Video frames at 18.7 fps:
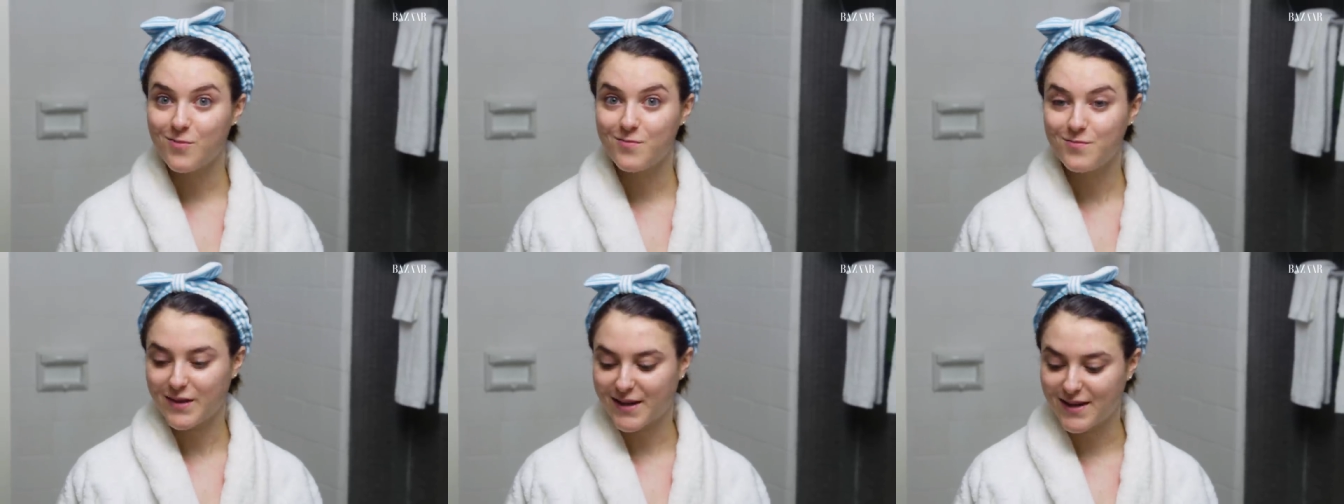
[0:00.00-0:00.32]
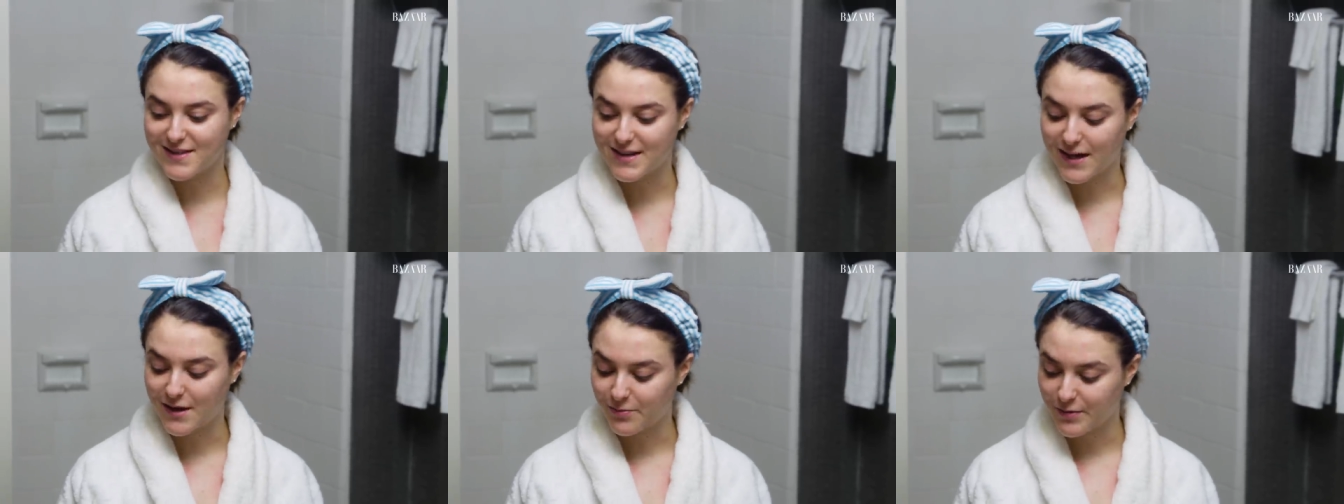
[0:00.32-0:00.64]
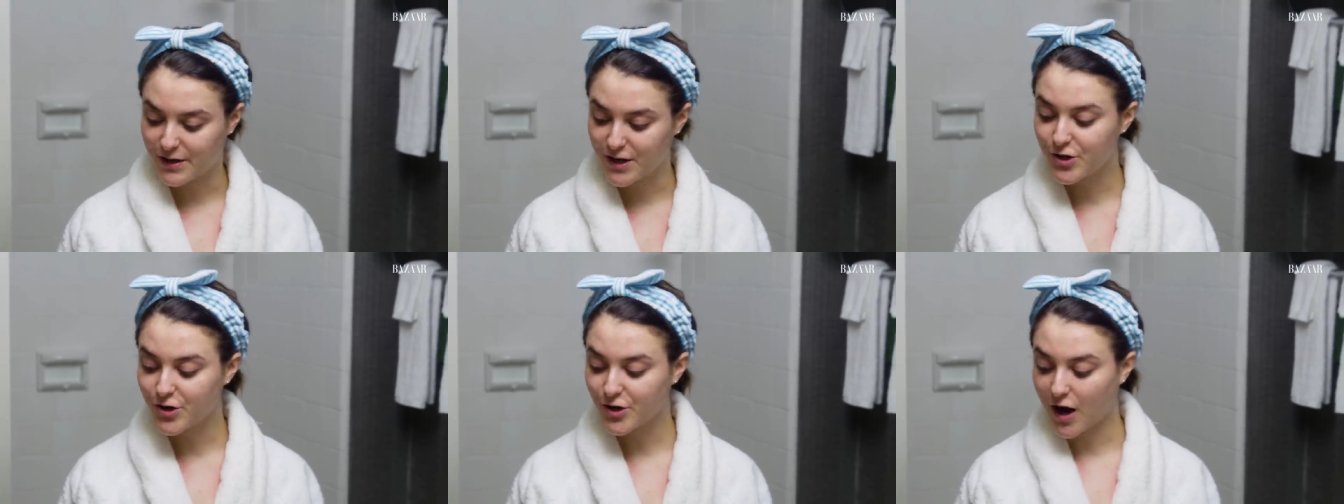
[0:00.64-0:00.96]
because I
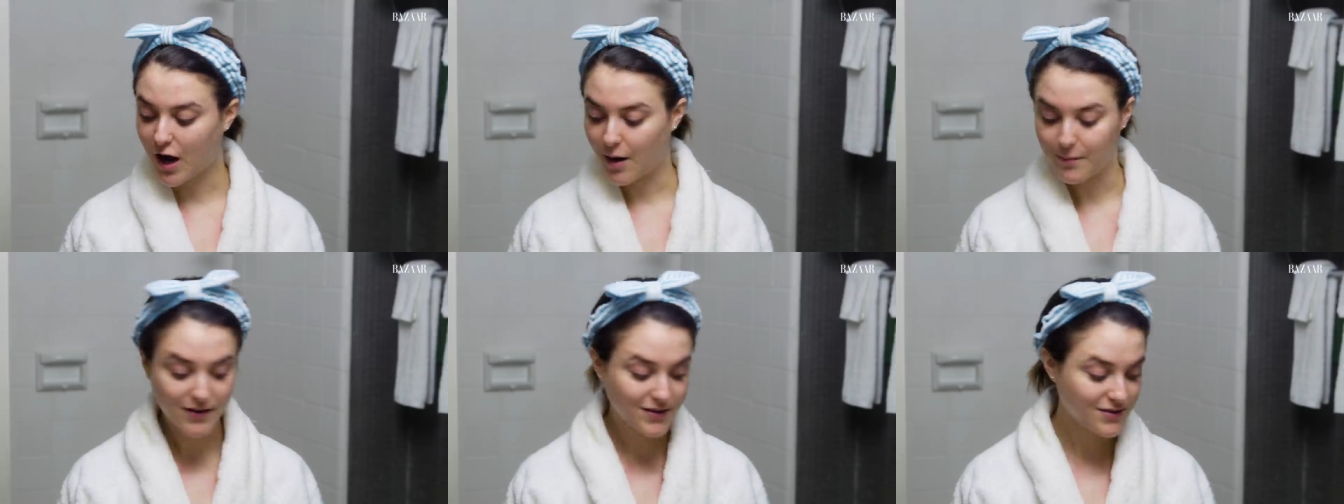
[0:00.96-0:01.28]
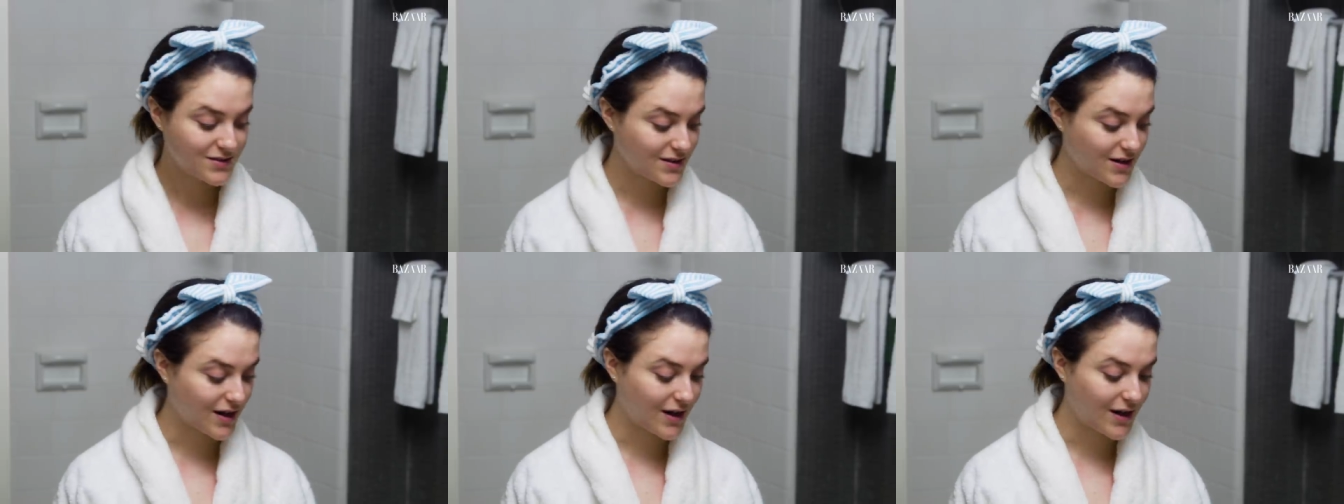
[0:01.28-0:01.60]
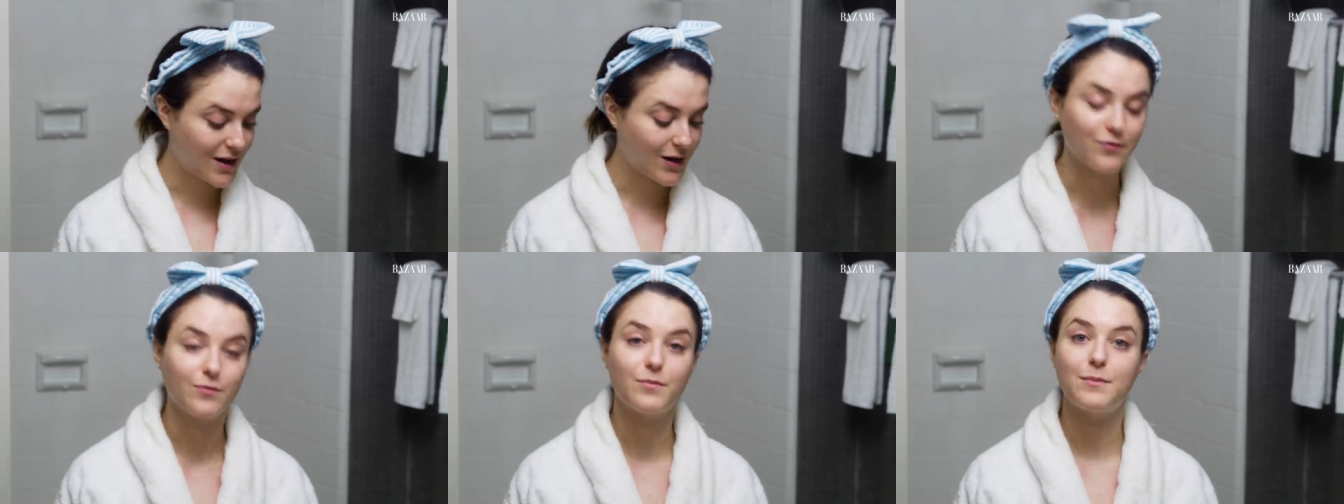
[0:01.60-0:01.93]
read your comments and I
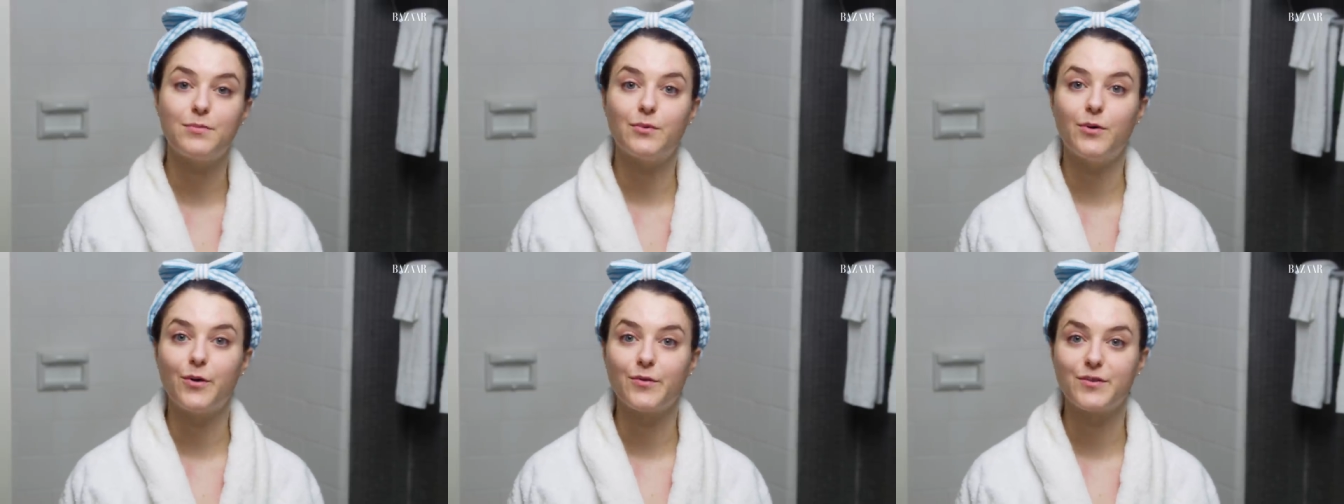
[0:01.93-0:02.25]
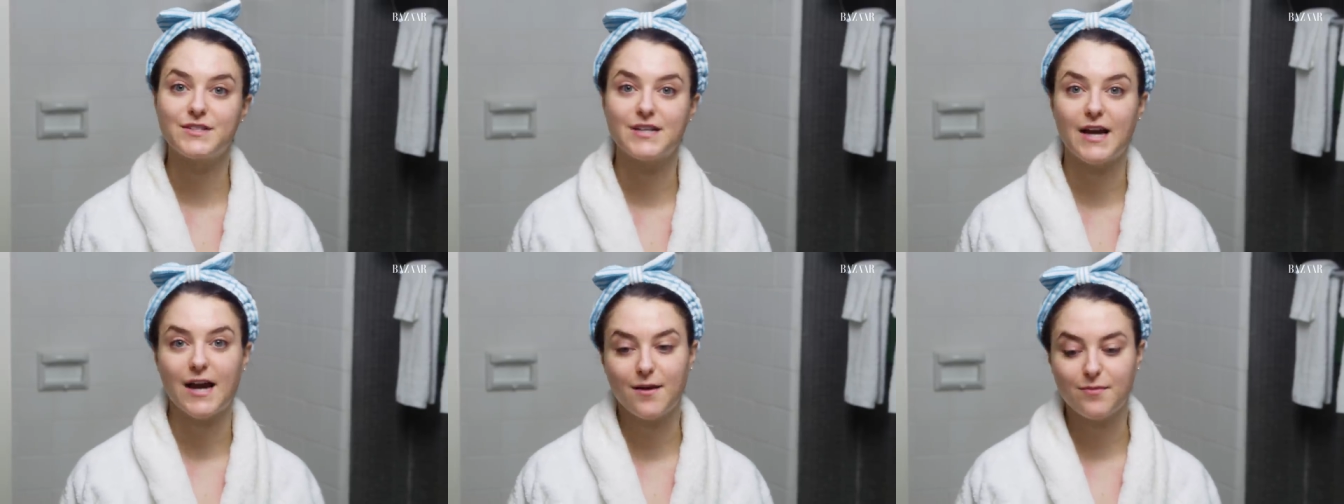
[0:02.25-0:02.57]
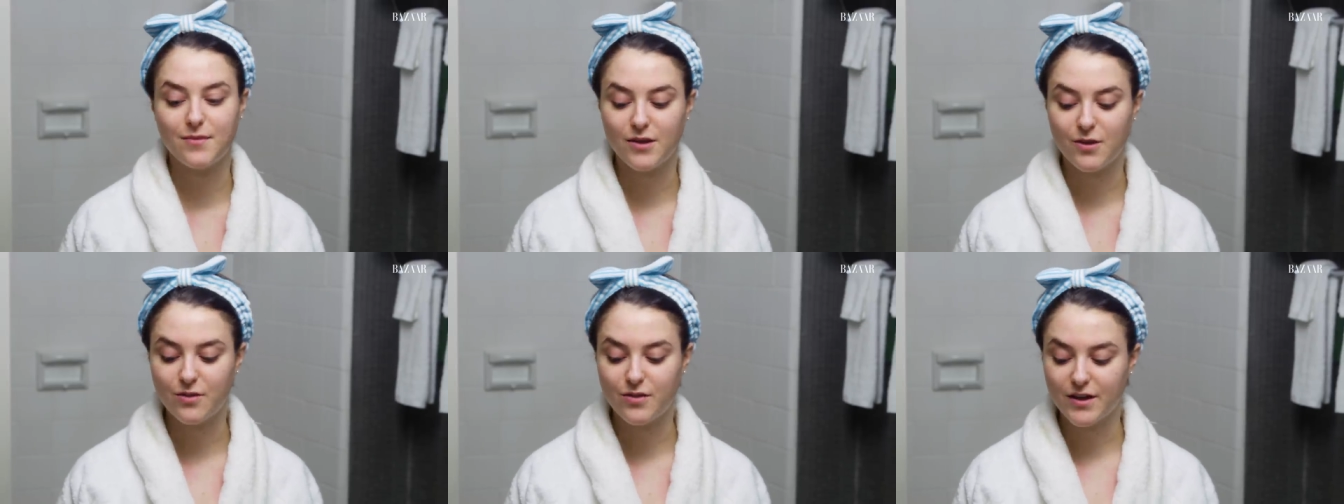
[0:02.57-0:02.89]
hear from people all the time
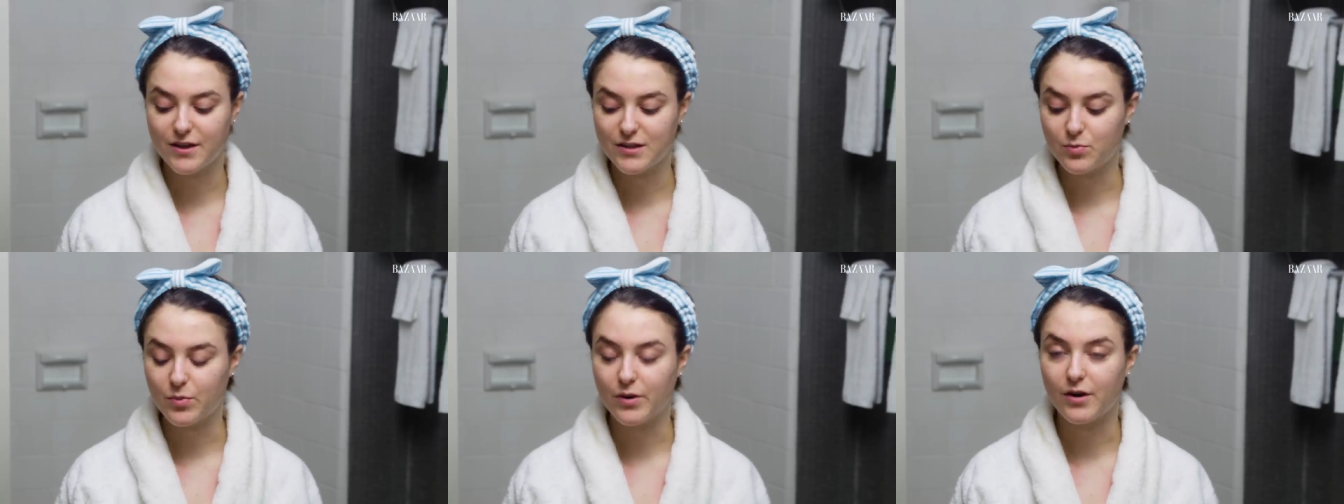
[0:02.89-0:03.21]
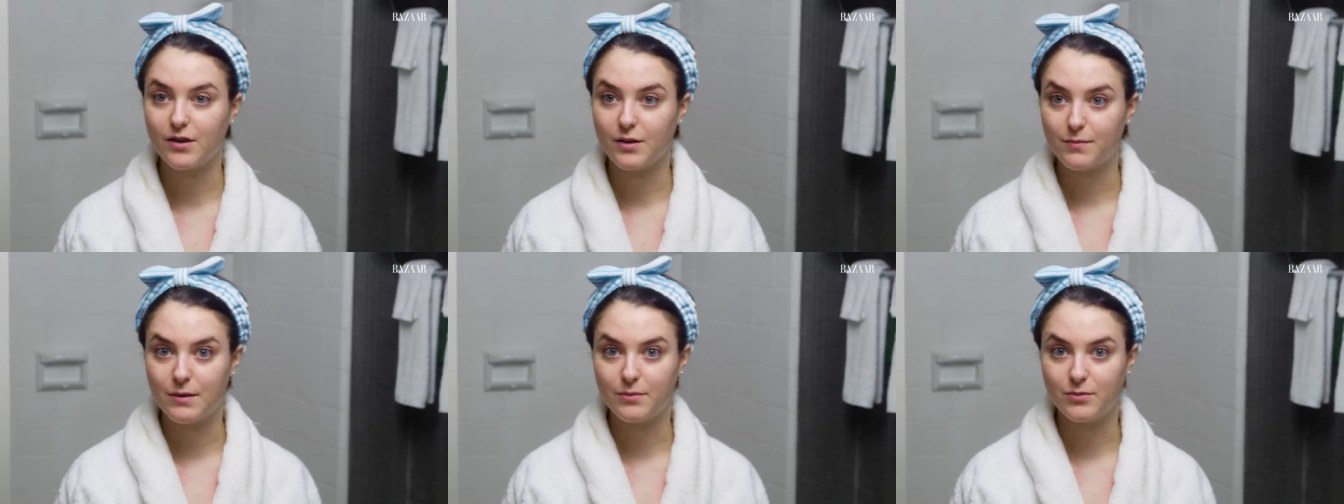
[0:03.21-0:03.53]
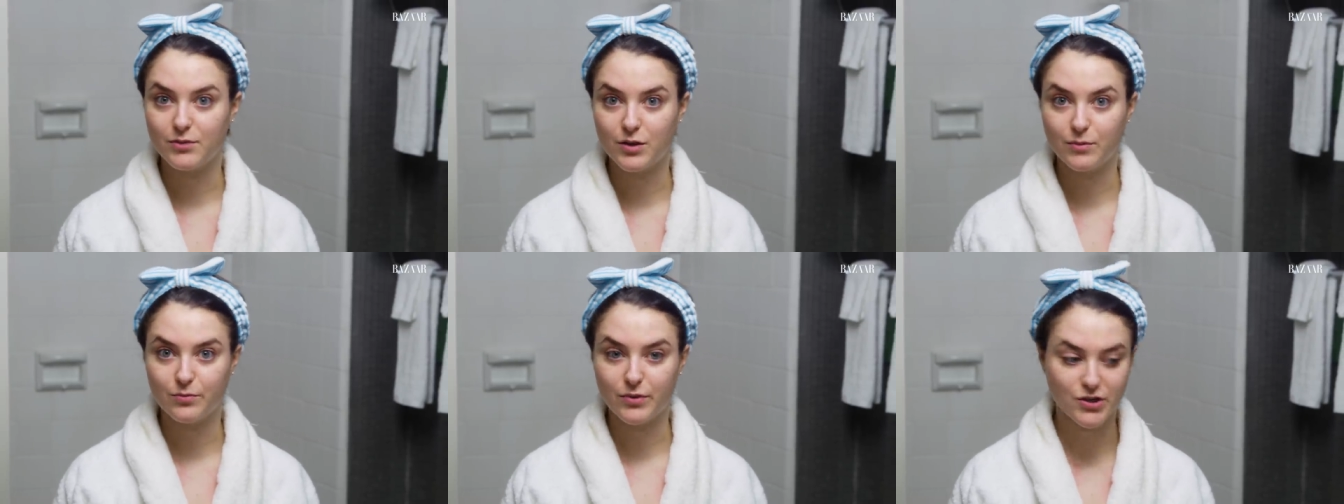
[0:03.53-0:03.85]
that you think it's weird that people
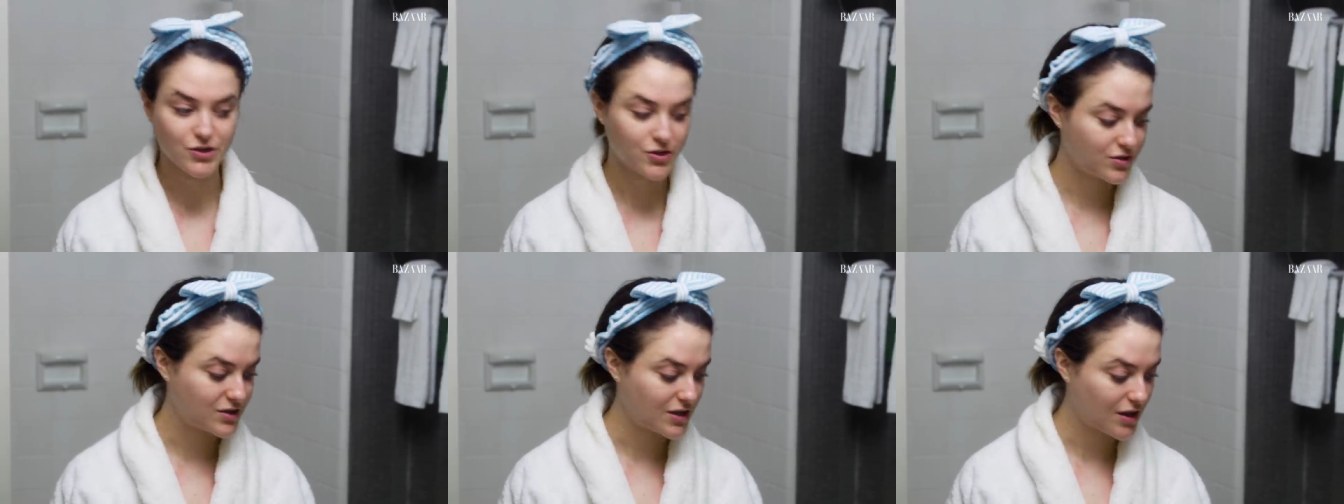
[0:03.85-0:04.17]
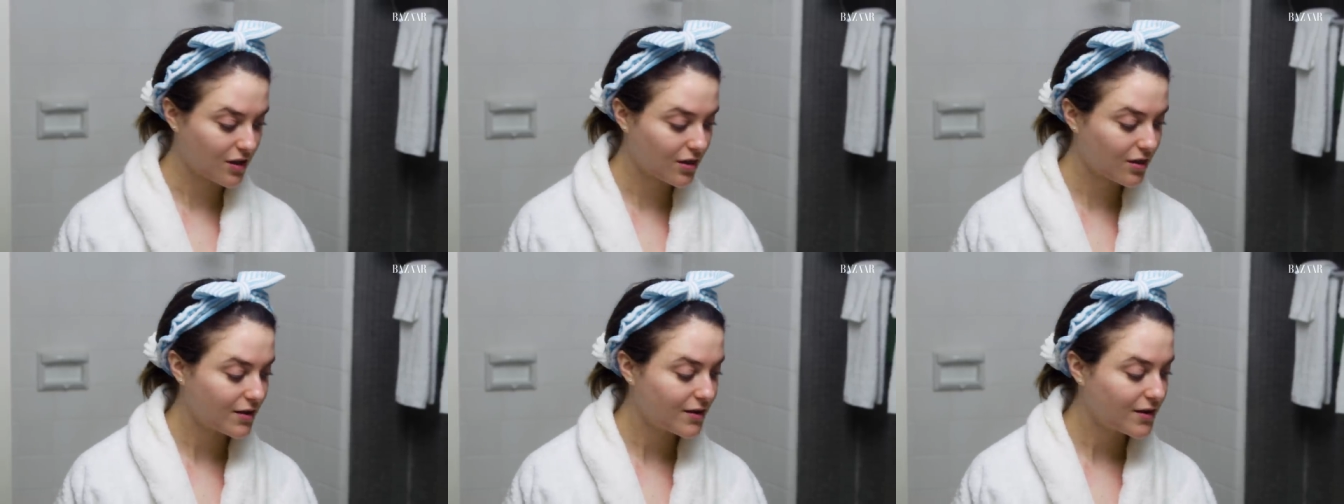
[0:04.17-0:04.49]
don't brush their teeth.